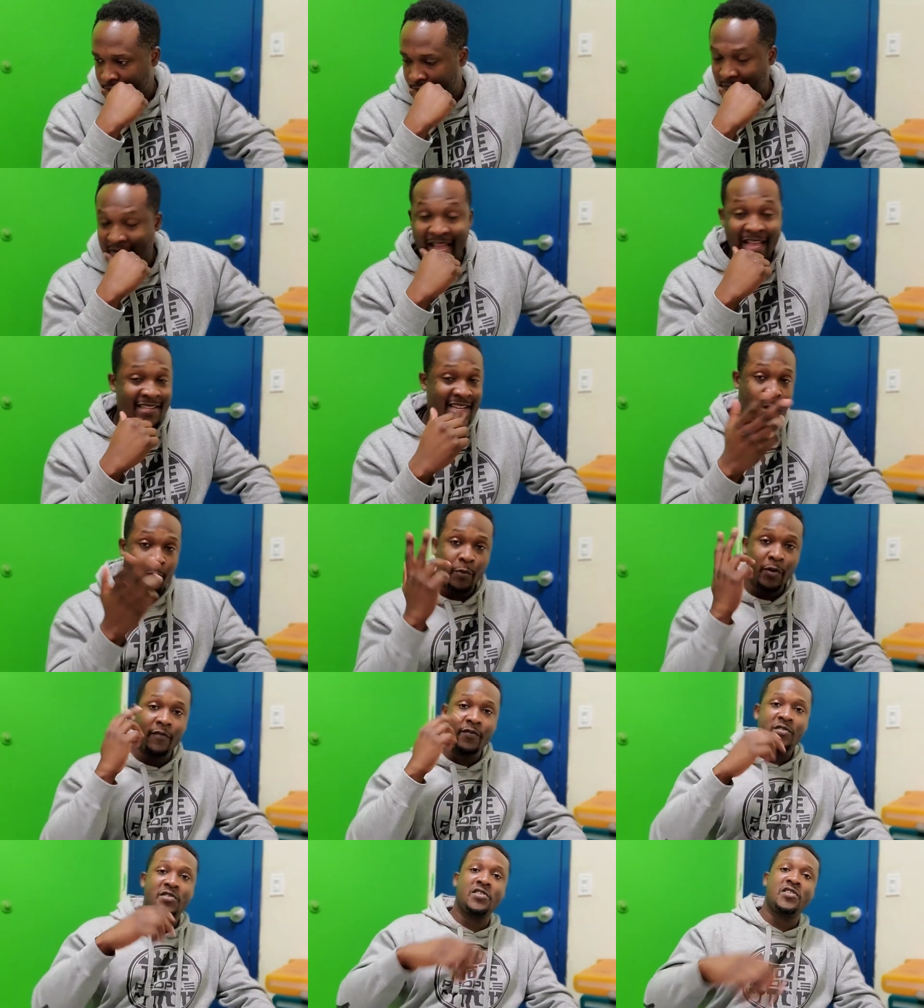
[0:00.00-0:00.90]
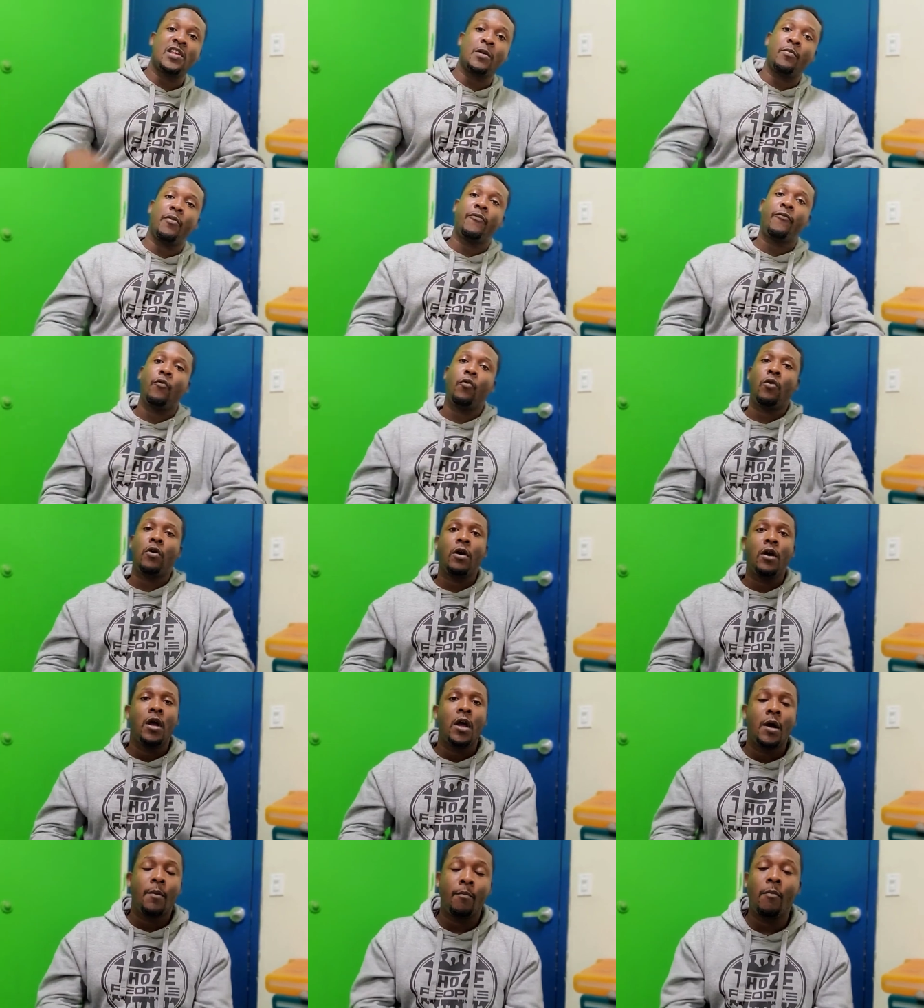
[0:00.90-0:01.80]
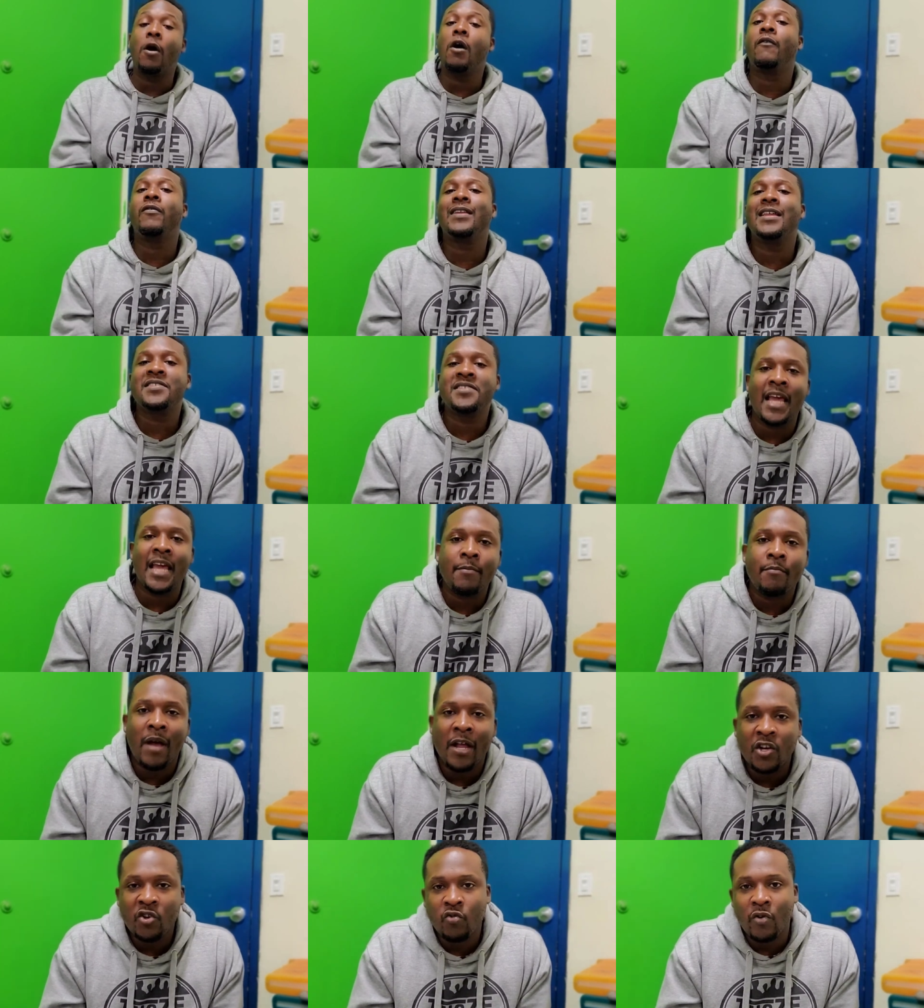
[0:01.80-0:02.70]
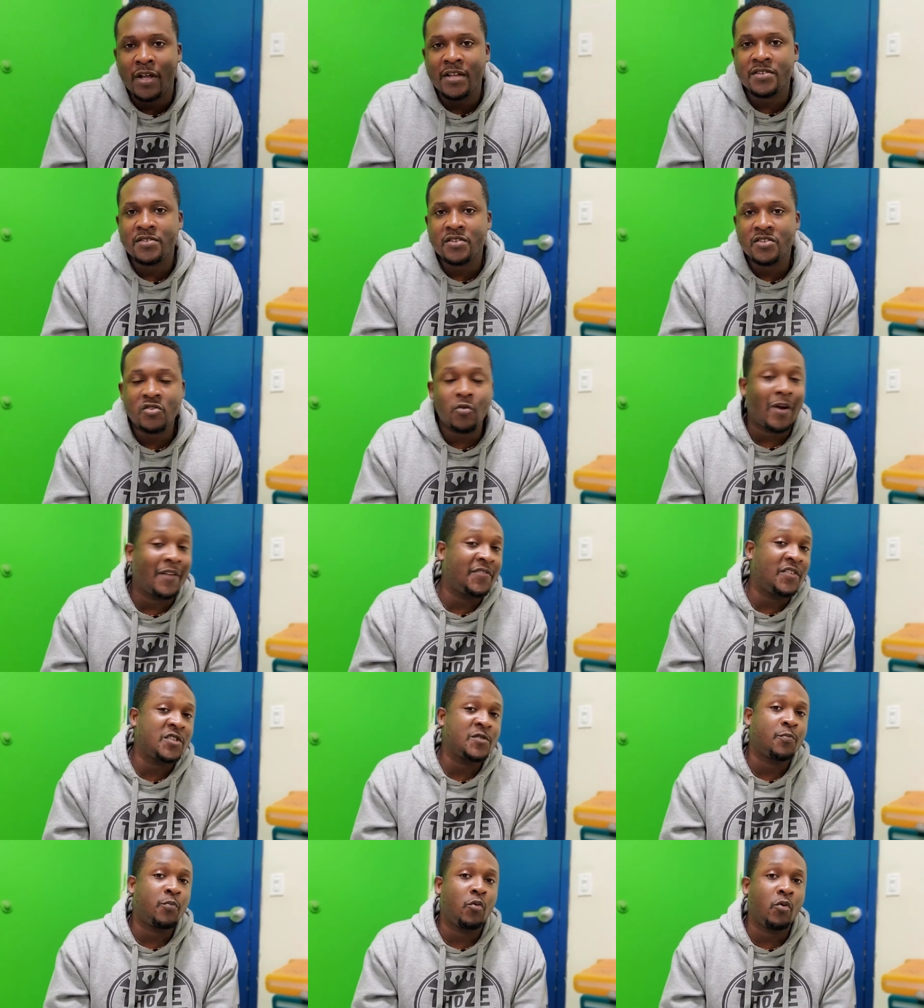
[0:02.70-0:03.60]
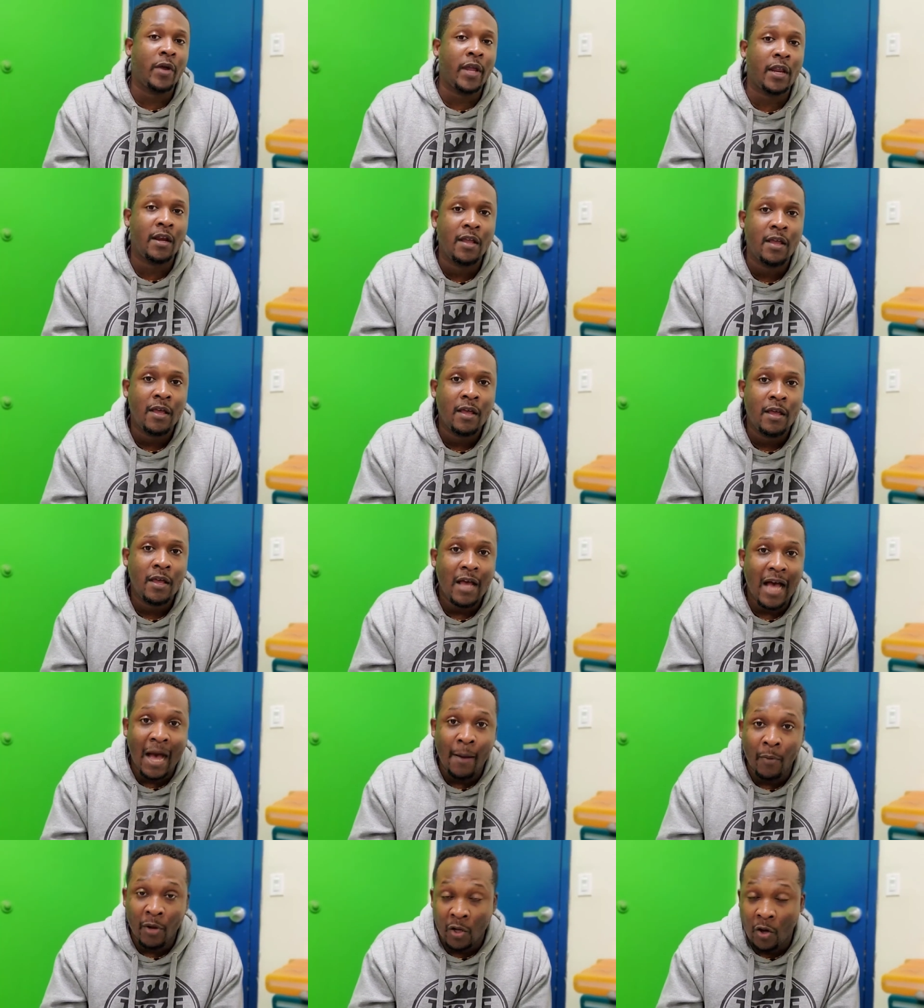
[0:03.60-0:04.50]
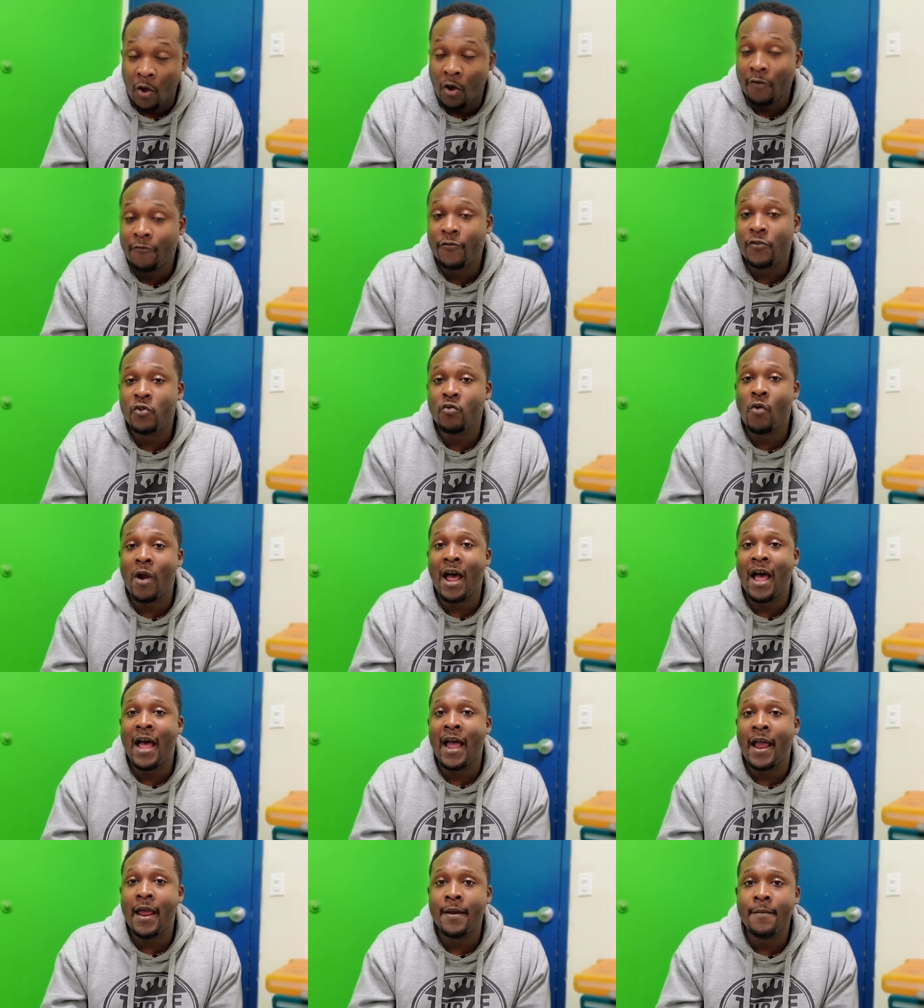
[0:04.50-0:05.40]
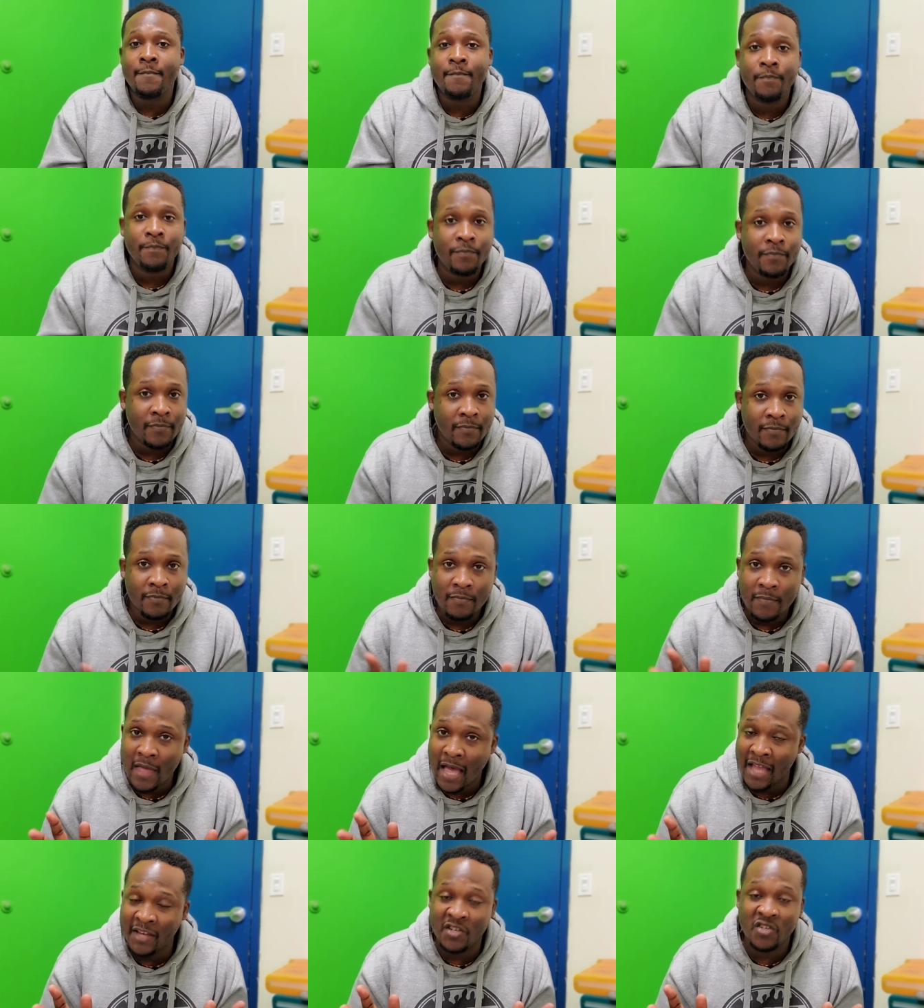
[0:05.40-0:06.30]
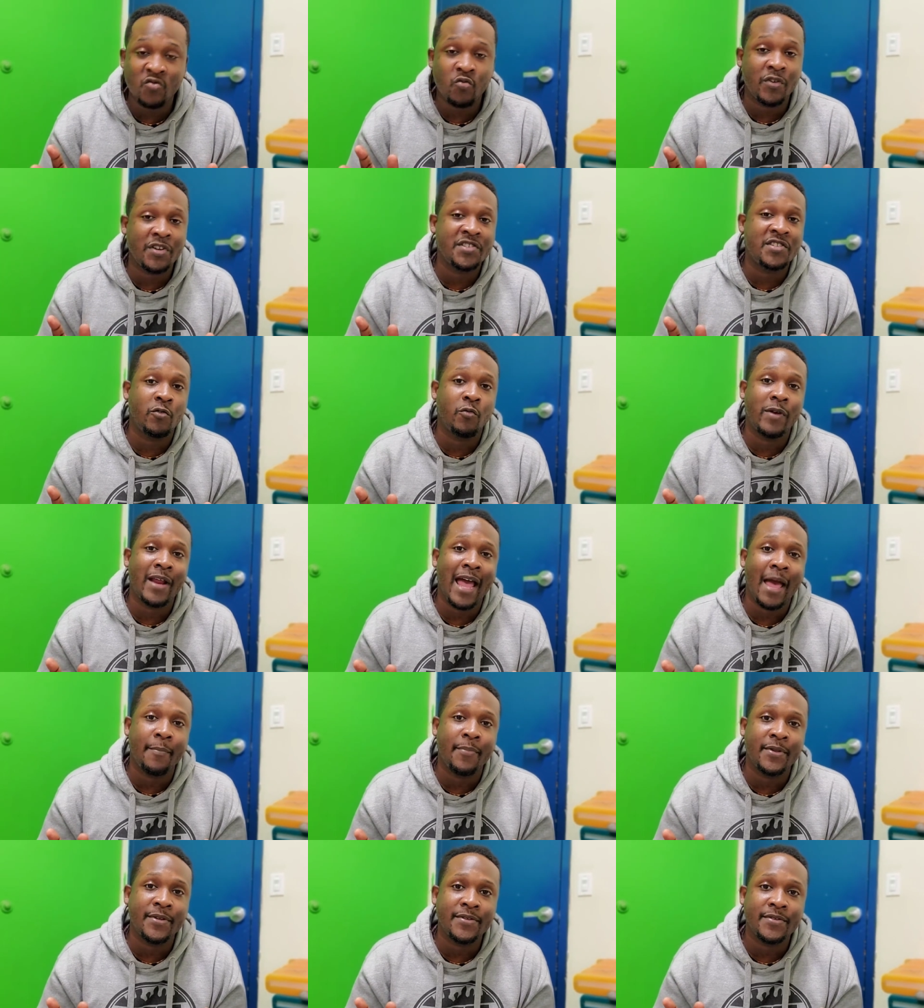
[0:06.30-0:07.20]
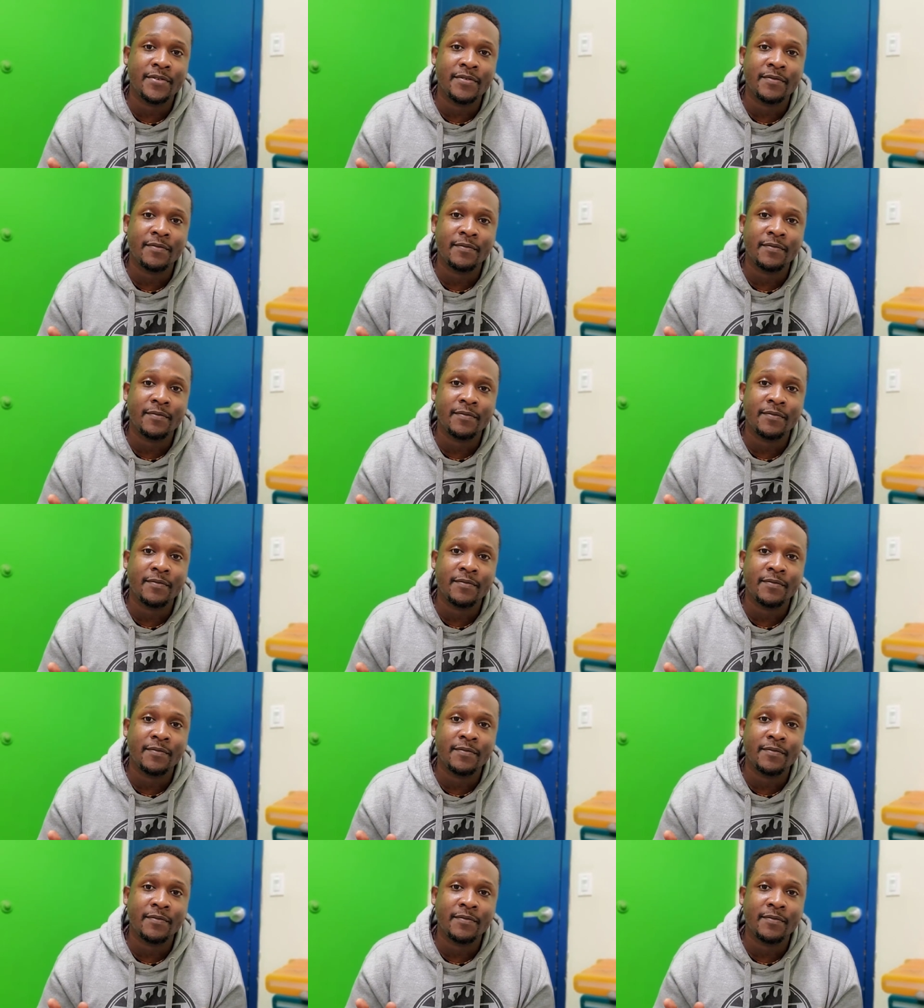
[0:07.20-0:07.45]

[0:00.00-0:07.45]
As I previously said before, Marvel has gained my trust. So at this point, I'm along for the ride. I just want to see what happens.